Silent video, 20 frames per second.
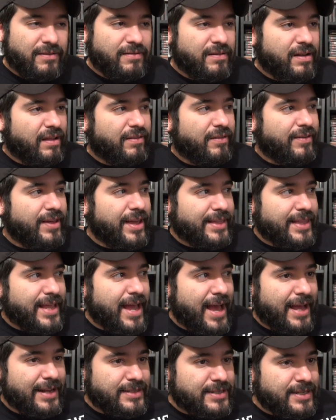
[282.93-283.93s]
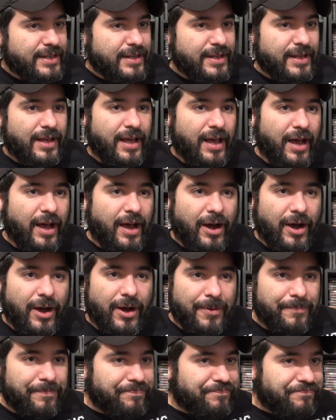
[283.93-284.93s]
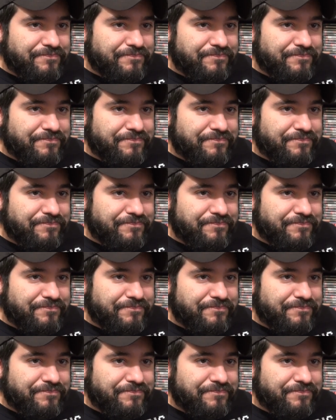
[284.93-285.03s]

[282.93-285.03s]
nothing like that. Um,